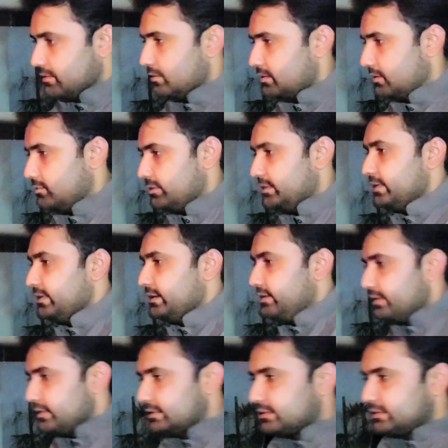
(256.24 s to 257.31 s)
Now
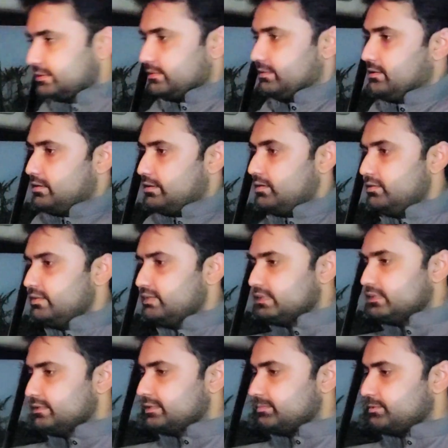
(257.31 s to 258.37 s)
it's always
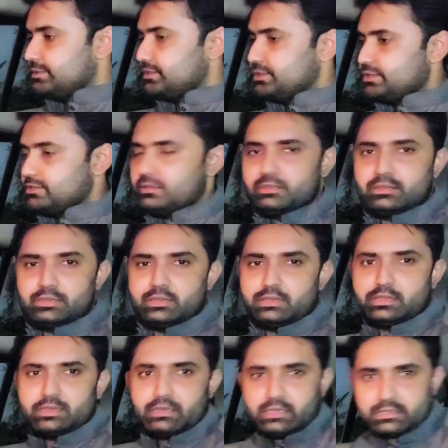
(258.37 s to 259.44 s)
in this position.
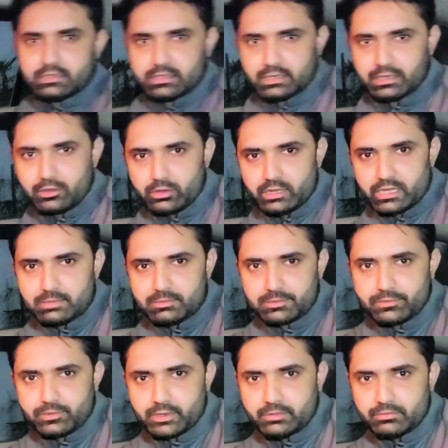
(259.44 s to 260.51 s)
It's in a
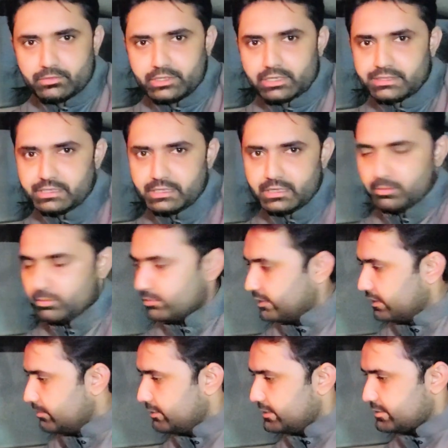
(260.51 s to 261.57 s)
collapsed form, not taking
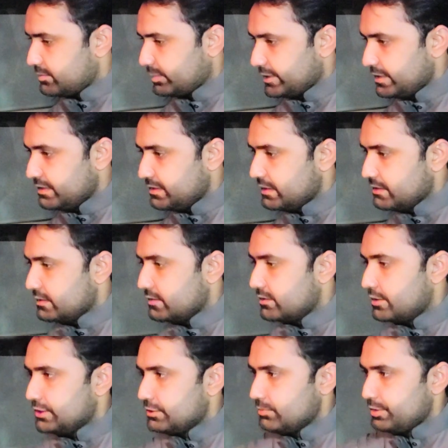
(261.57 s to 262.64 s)
my space, and
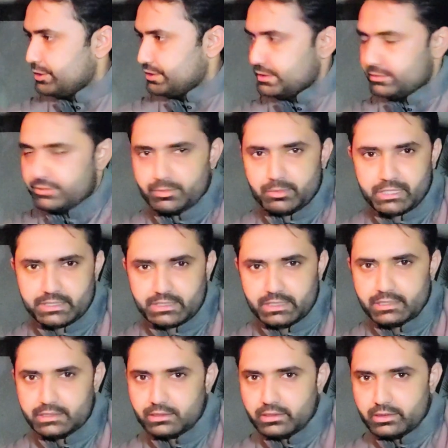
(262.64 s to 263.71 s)
it also matches with my
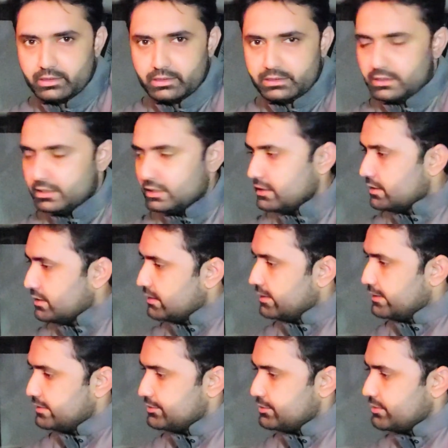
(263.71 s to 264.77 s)
seats colors.
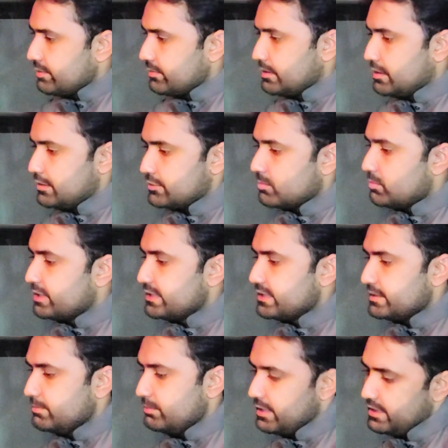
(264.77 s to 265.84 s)
And you can also buy
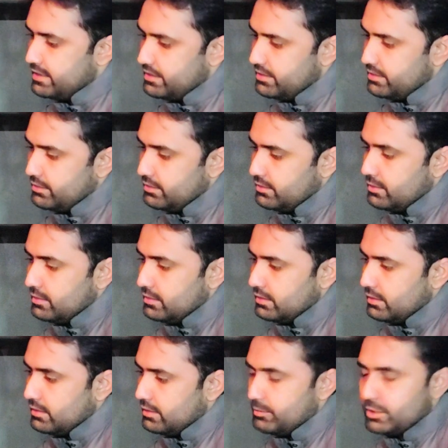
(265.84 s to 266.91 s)
it in black.
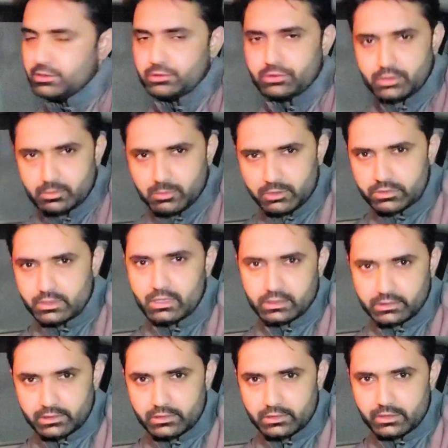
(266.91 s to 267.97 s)
I'm not sure about the
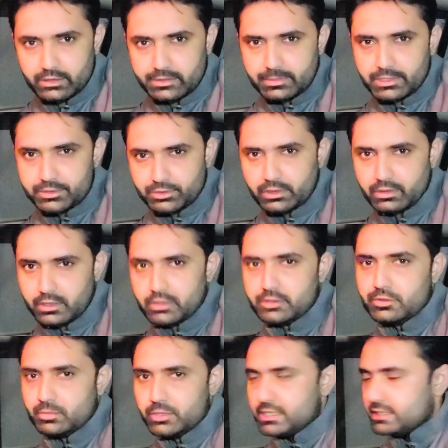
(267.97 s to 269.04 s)
other colors, but you can
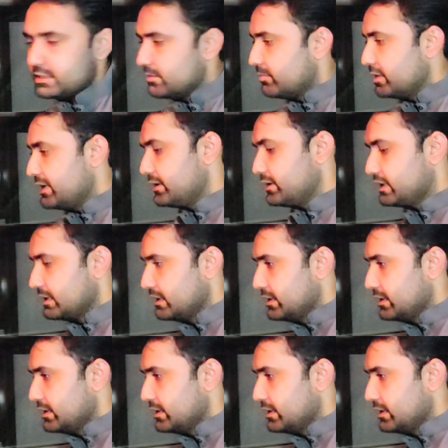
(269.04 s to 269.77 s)
also buy it in black.